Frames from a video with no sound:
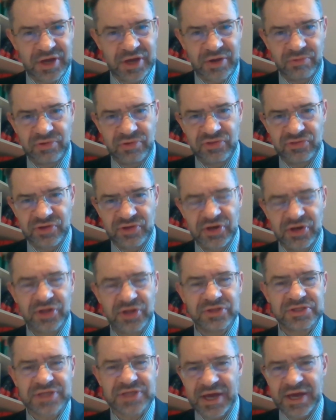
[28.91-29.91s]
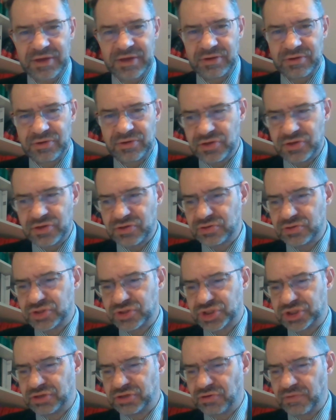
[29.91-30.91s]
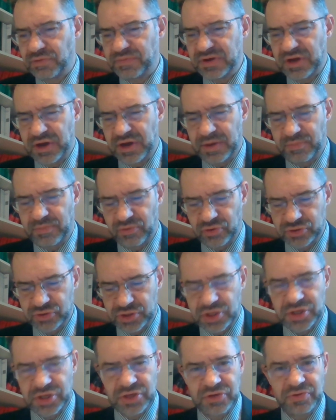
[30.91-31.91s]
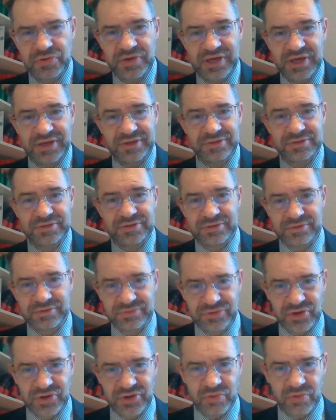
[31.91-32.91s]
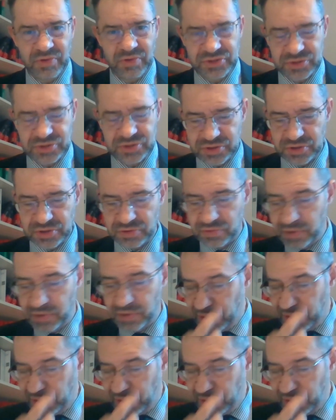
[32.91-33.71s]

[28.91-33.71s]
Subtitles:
with an entire huge European airport queuing to know what to do